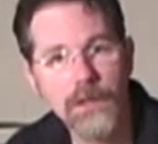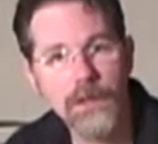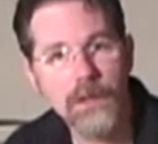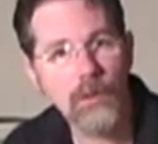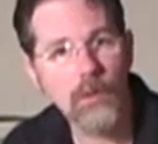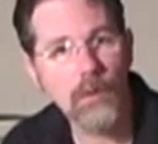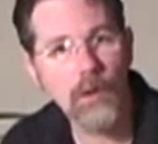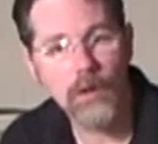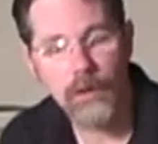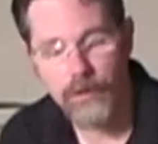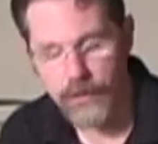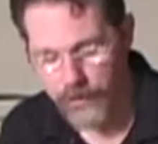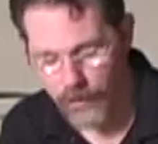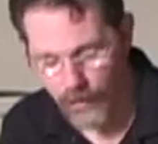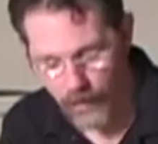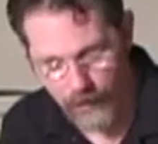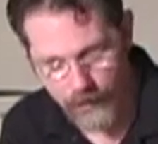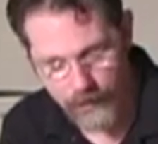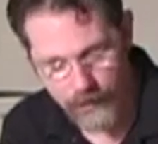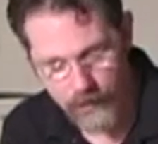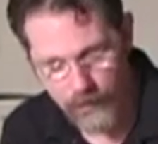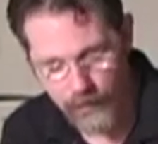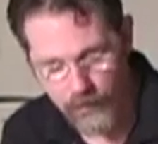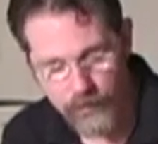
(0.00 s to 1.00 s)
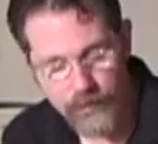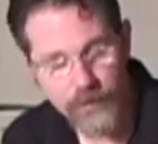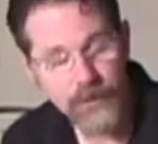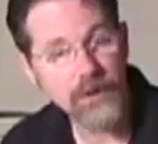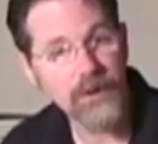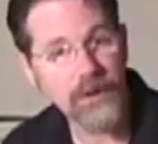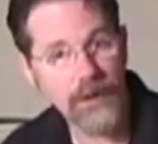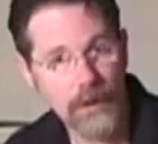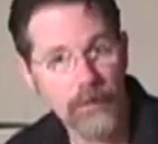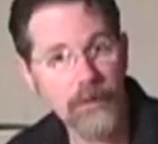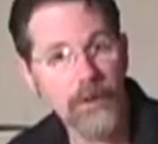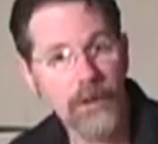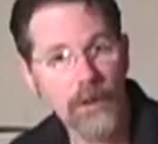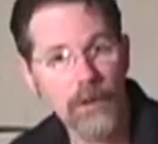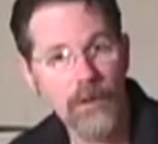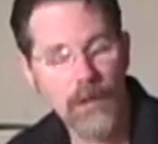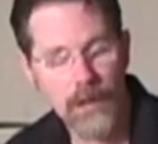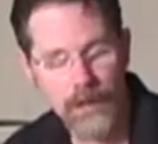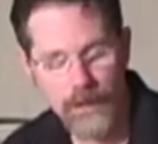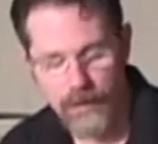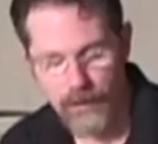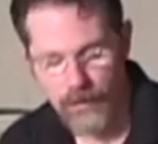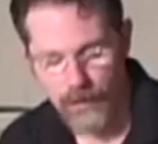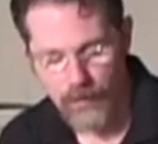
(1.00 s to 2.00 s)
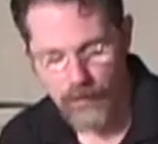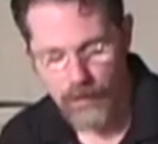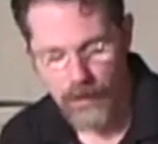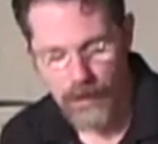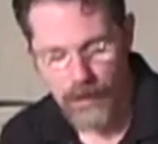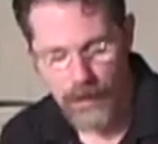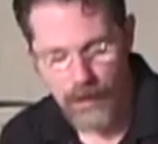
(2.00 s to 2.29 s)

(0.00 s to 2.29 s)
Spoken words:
quality audio, stereo audio,